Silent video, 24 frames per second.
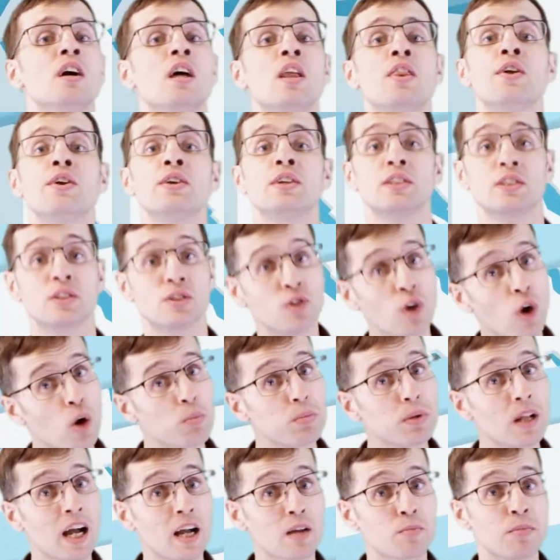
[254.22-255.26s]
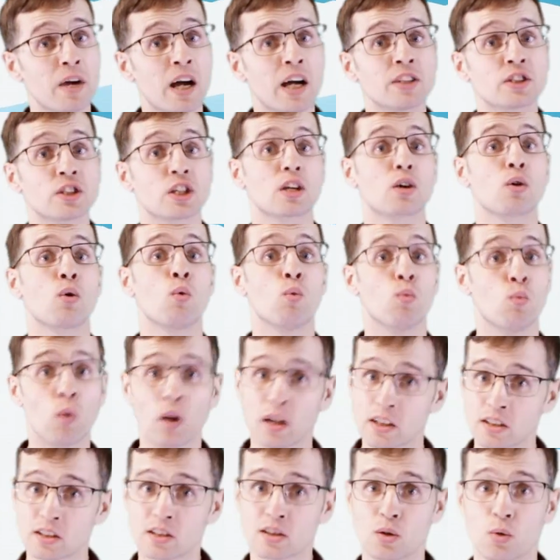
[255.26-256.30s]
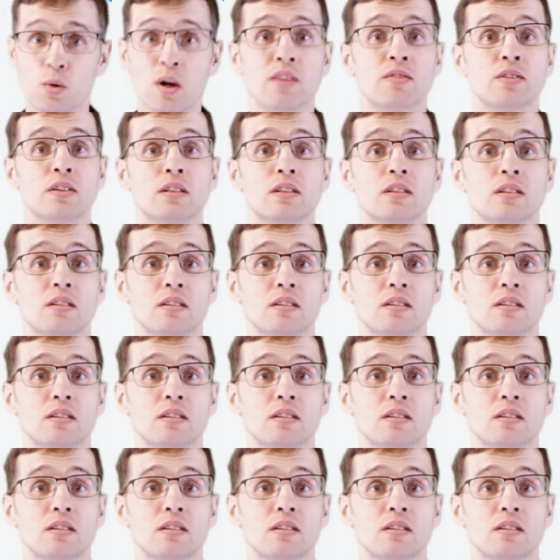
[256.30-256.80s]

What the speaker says: There is no black magic whatsoever.